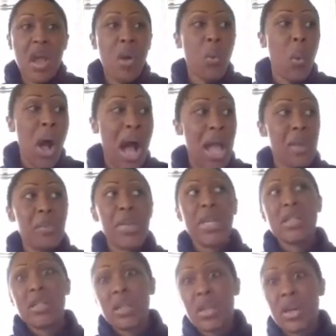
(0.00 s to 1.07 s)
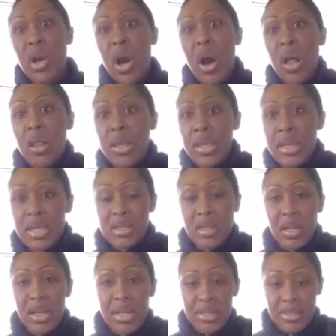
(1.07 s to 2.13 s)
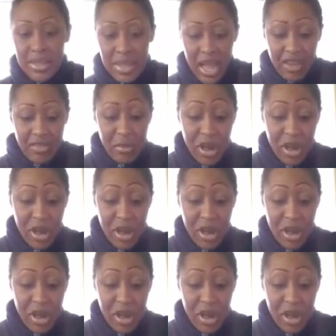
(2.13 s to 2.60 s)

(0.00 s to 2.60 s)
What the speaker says: Why? Because of the calling that's on his life.